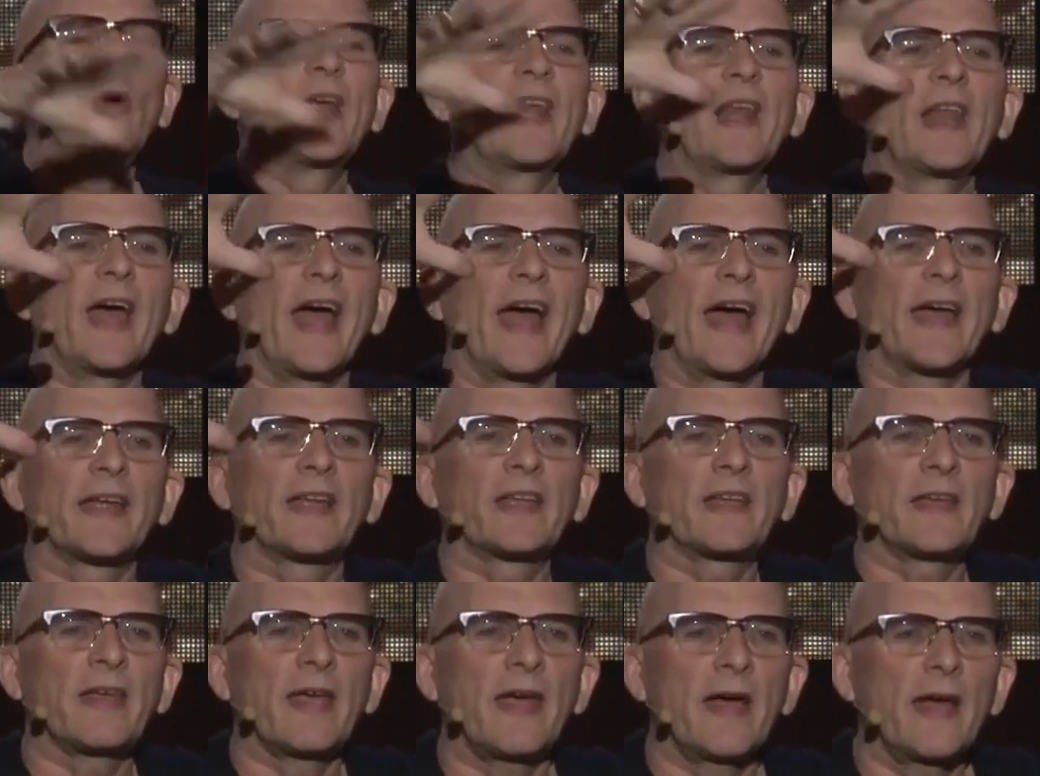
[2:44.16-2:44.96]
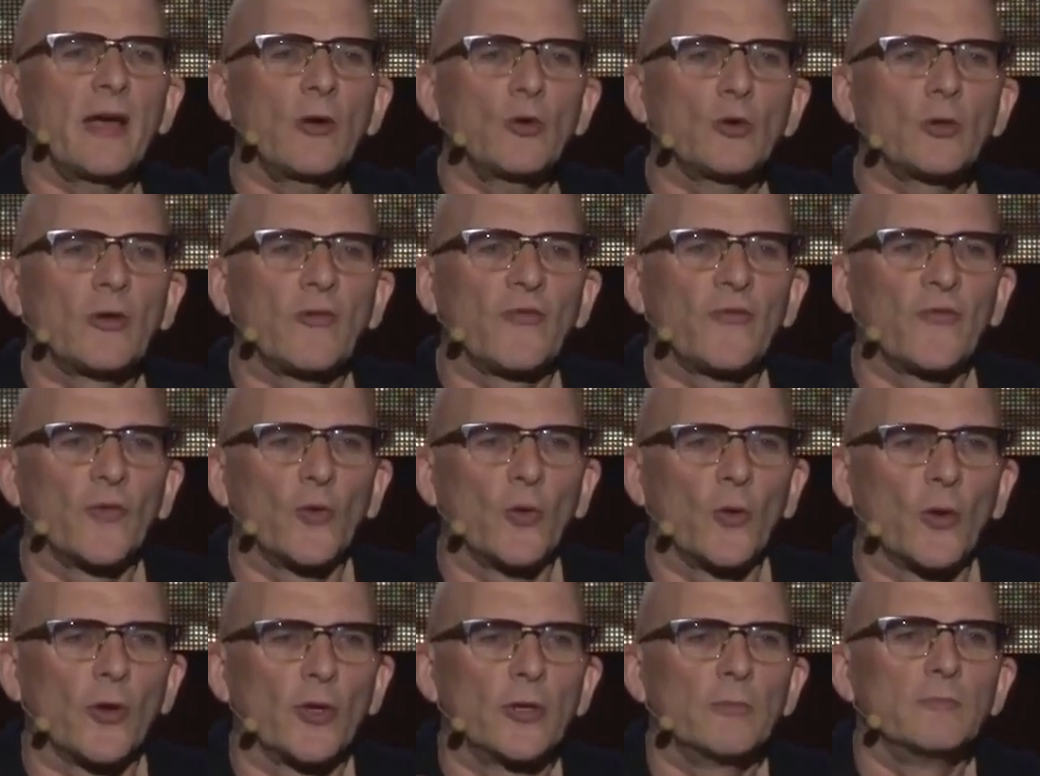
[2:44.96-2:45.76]
will account
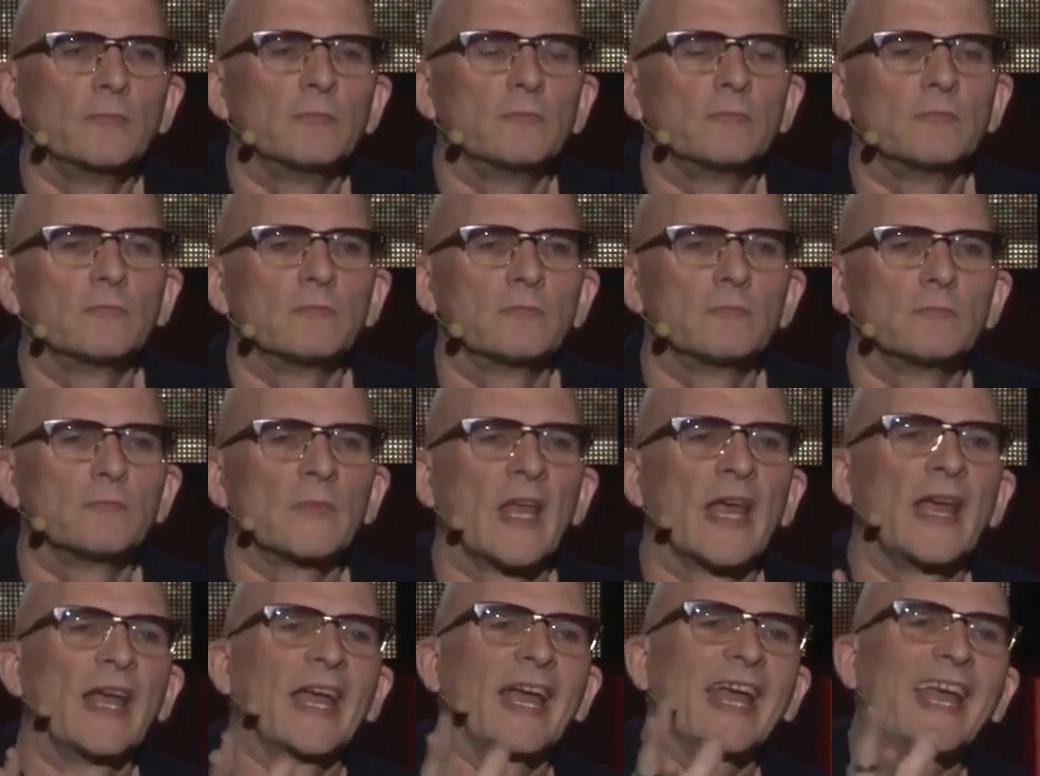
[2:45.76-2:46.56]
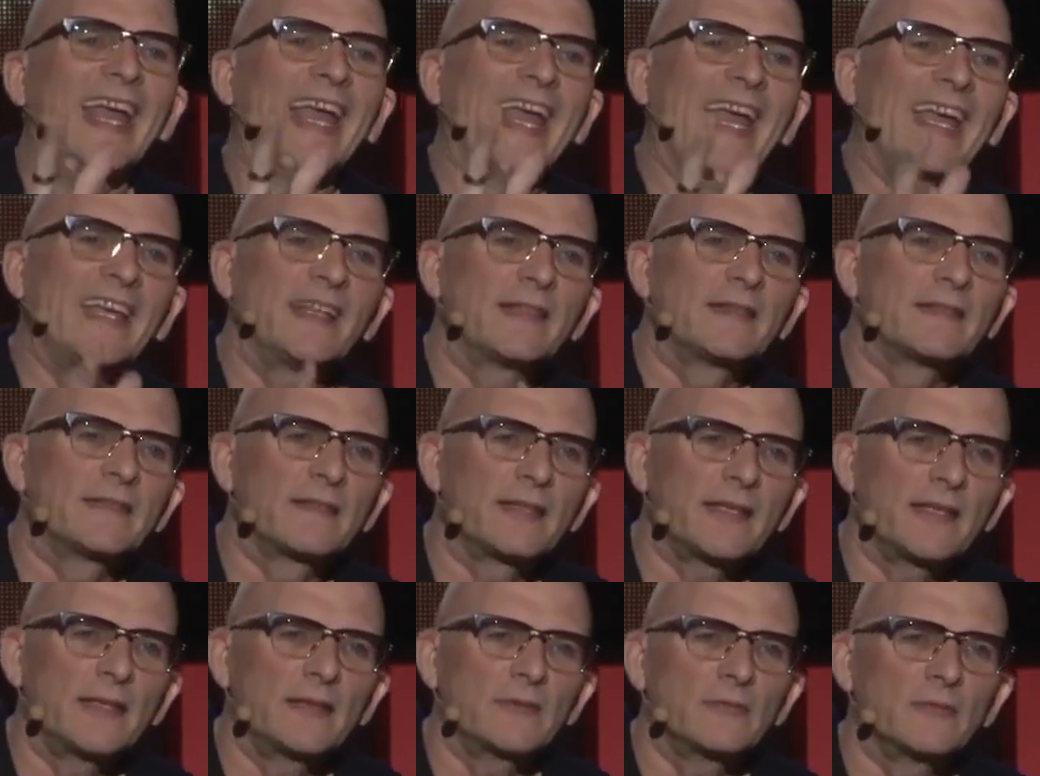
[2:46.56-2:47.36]
for
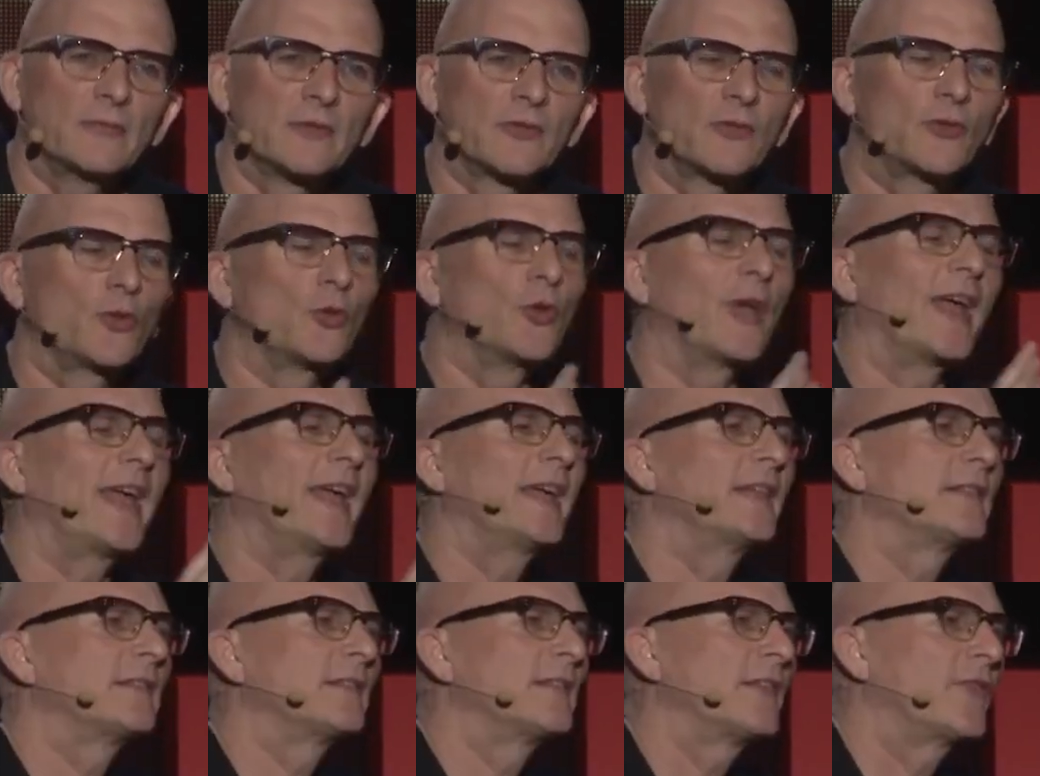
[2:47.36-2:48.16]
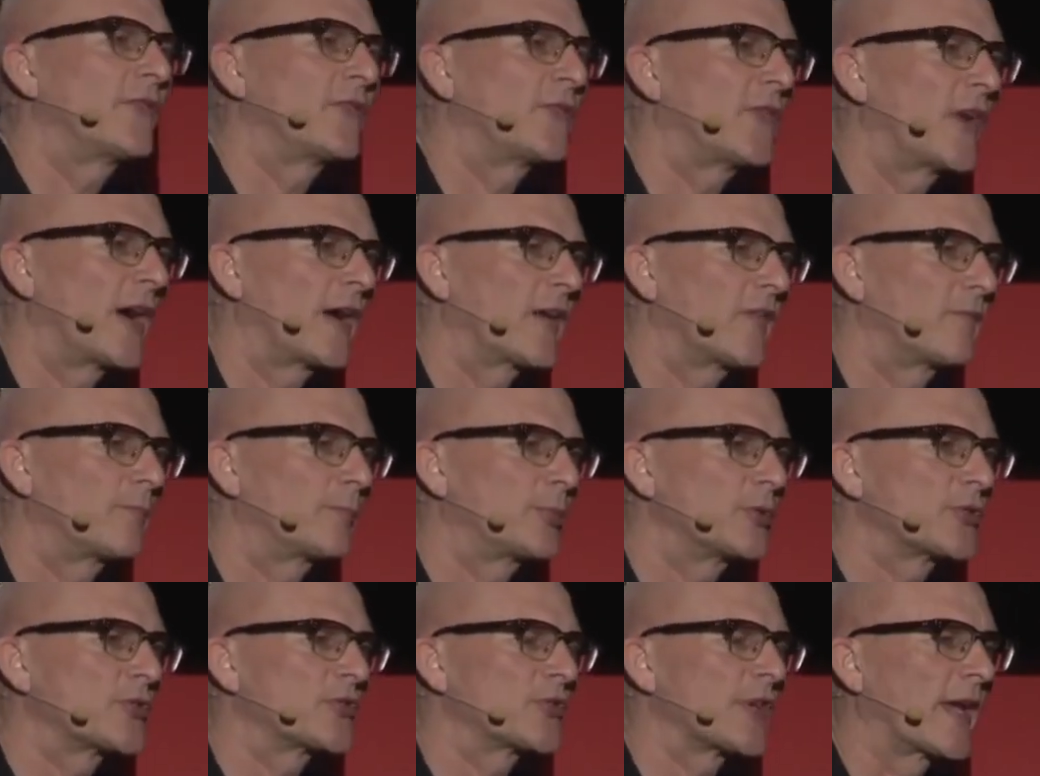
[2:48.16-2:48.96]
80 to
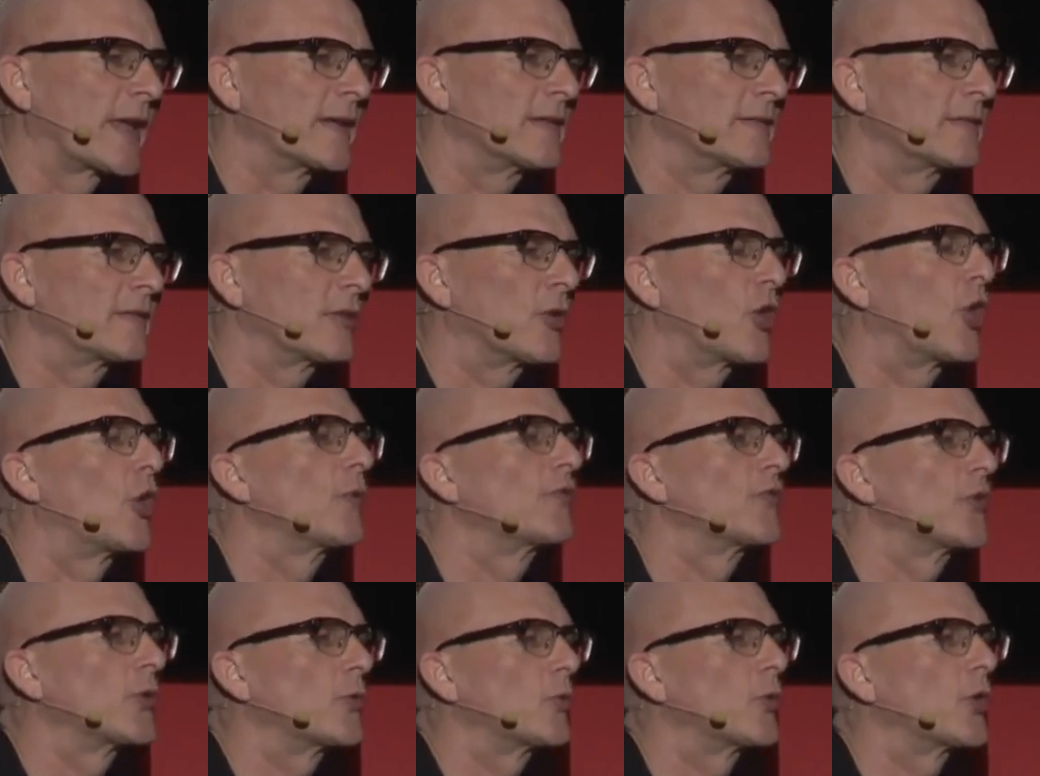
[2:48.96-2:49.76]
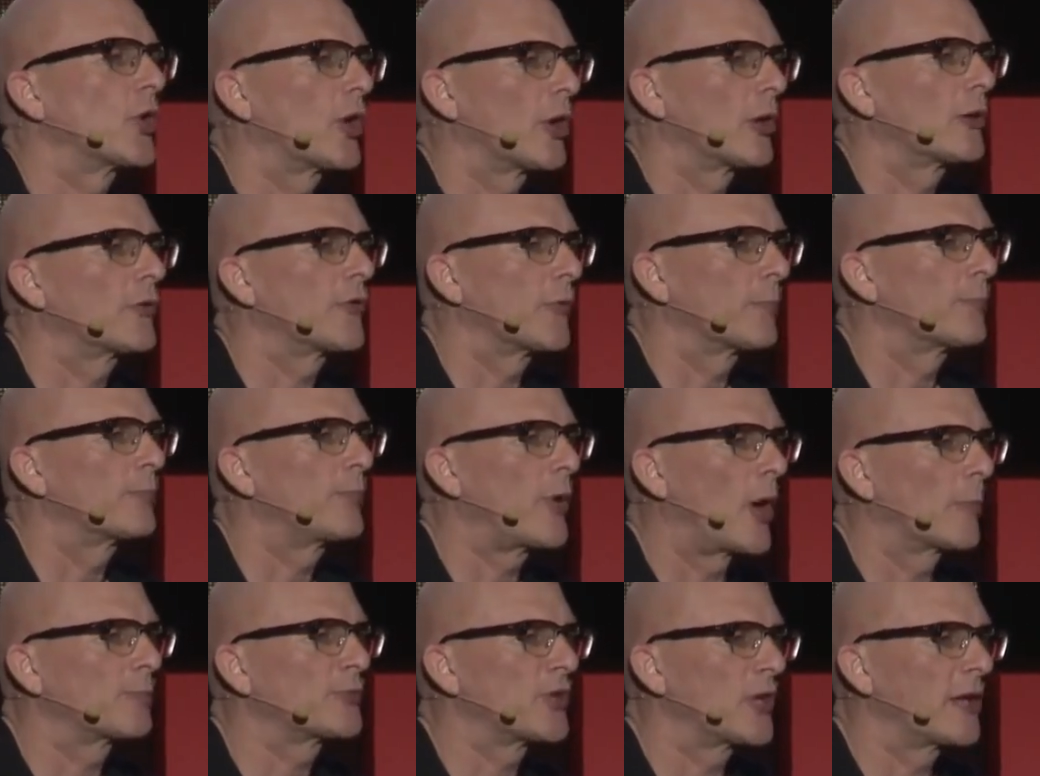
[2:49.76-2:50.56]
85 percent of the
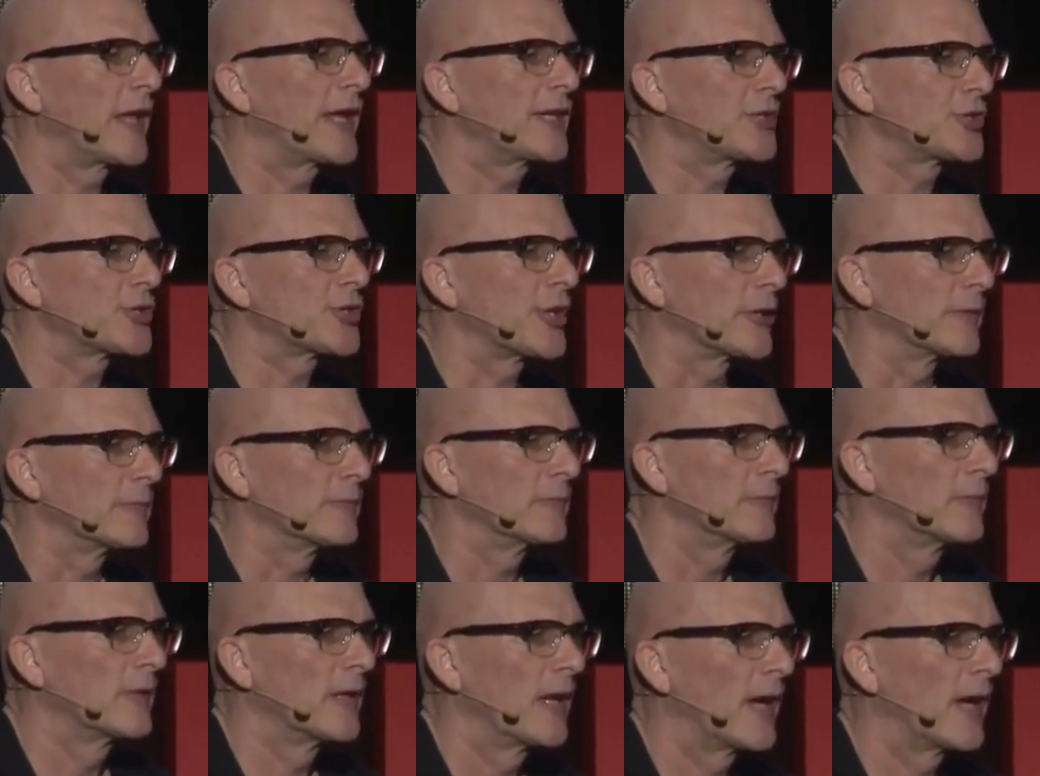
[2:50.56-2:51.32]
world population.